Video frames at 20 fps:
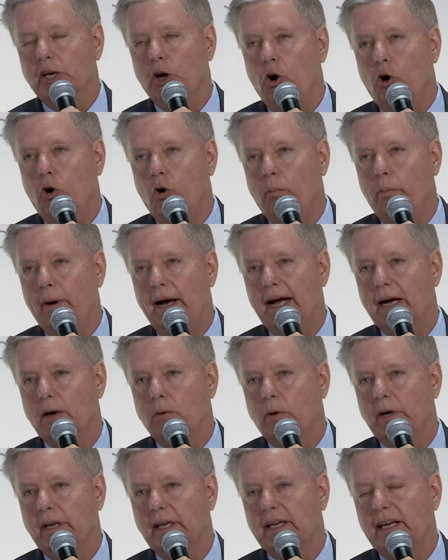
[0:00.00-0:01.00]
hold back
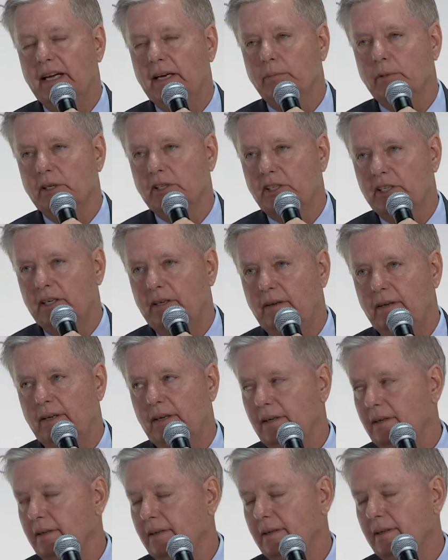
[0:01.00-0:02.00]
when it came to
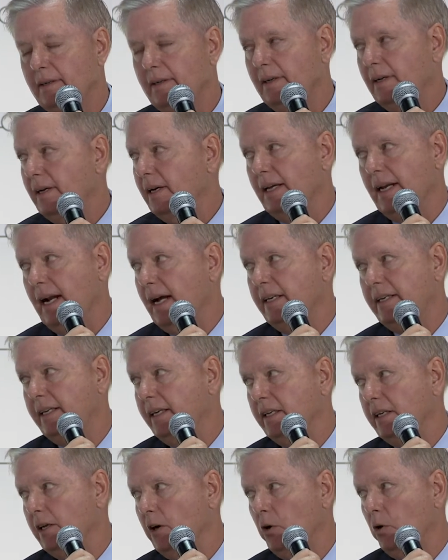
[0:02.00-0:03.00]
Syria, and I
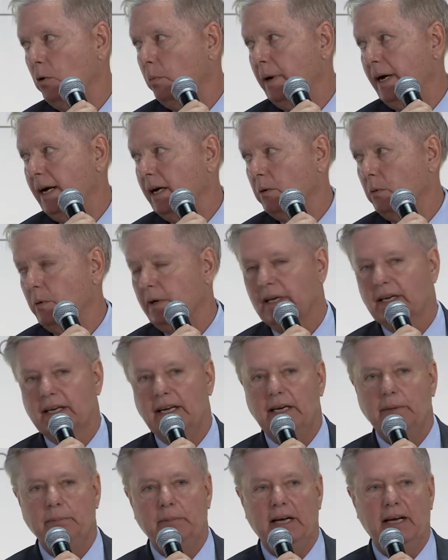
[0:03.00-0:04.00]
didn't hold back when it
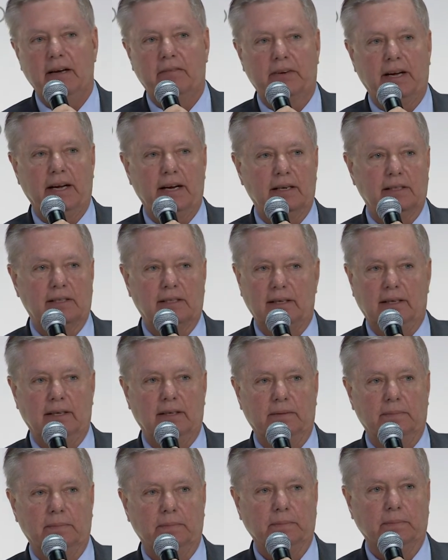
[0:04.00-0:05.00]
came to Afghanistan,
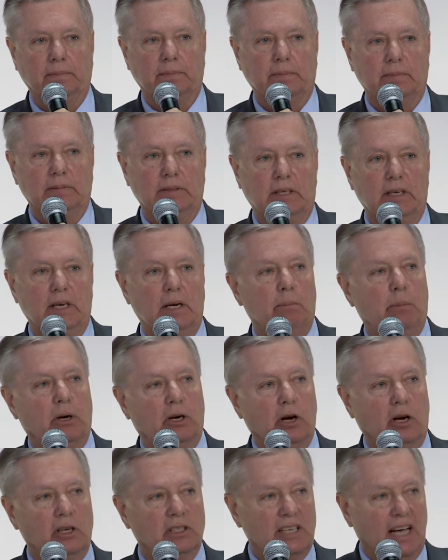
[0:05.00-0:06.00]

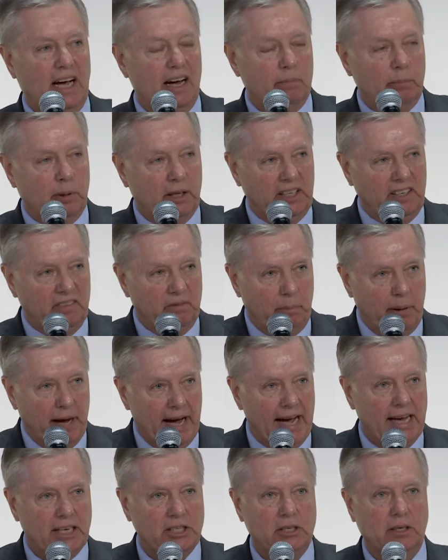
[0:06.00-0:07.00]
because I believe
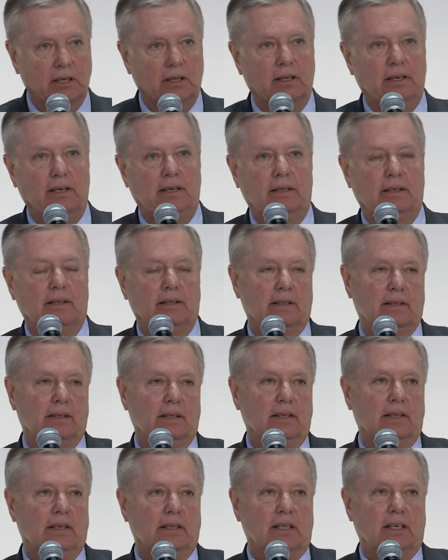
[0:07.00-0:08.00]
passionately
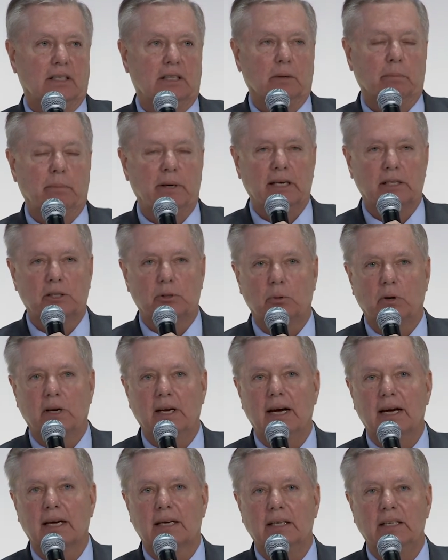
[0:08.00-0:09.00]
that the best way
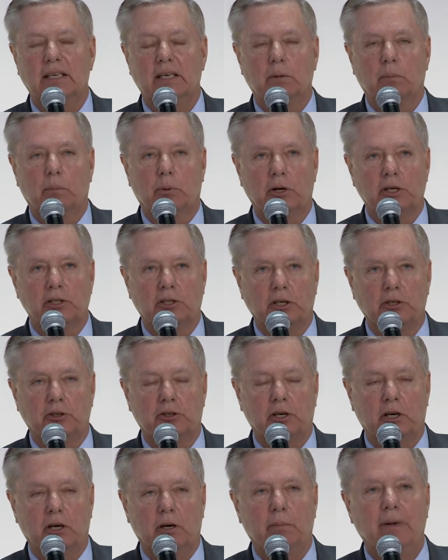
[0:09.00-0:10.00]
I can help President
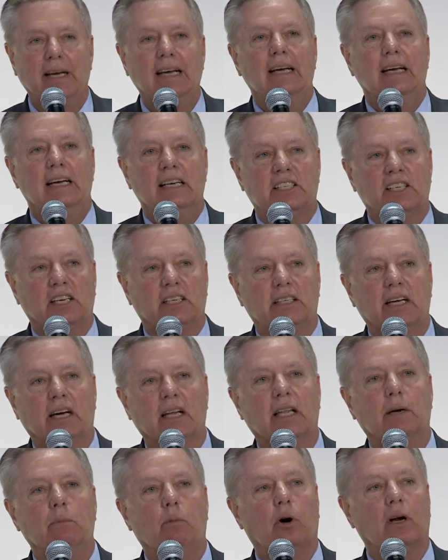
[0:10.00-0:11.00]
Trump is to tell
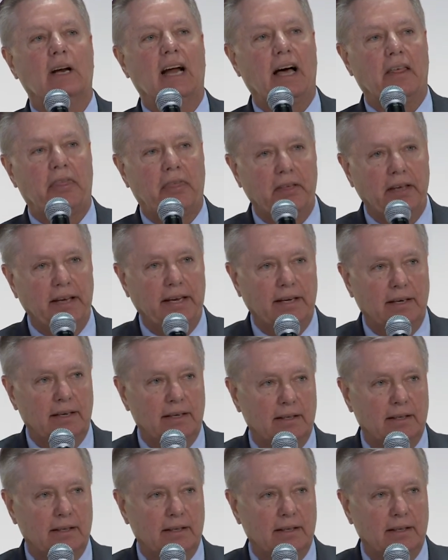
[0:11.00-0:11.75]
him what I think.